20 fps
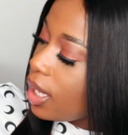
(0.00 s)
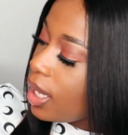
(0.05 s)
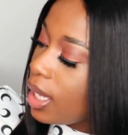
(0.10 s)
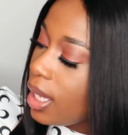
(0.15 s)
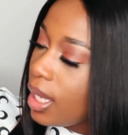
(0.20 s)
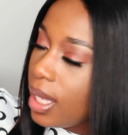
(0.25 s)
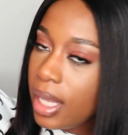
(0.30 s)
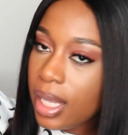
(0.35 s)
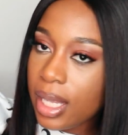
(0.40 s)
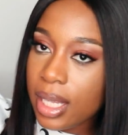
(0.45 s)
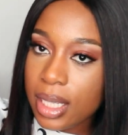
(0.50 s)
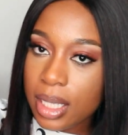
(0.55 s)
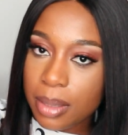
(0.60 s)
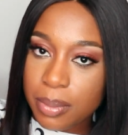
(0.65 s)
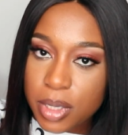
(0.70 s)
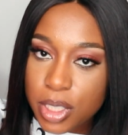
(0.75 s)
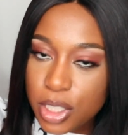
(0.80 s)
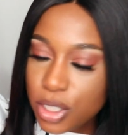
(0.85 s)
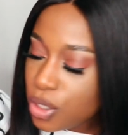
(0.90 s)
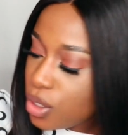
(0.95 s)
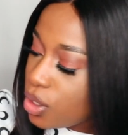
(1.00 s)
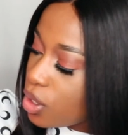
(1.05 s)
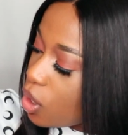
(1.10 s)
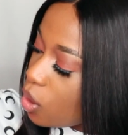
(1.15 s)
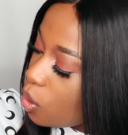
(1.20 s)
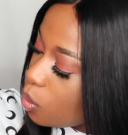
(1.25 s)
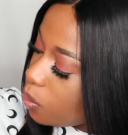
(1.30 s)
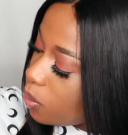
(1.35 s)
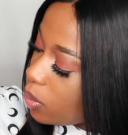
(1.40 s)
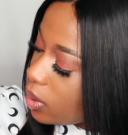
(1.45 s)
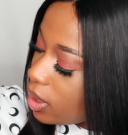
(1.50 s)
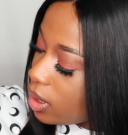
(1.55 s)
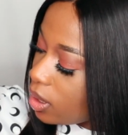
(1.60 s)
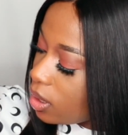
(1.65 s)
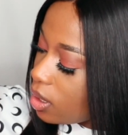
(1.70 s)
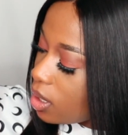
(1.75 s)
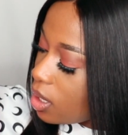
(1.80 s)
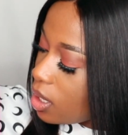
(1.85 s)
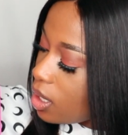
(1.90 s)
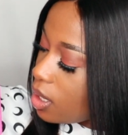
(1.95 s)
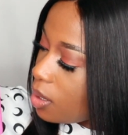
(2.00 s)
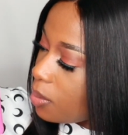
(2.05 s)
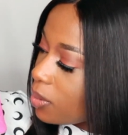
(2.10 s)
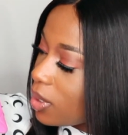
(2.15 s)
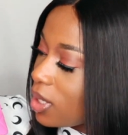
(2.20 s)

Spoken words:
And let me just open it up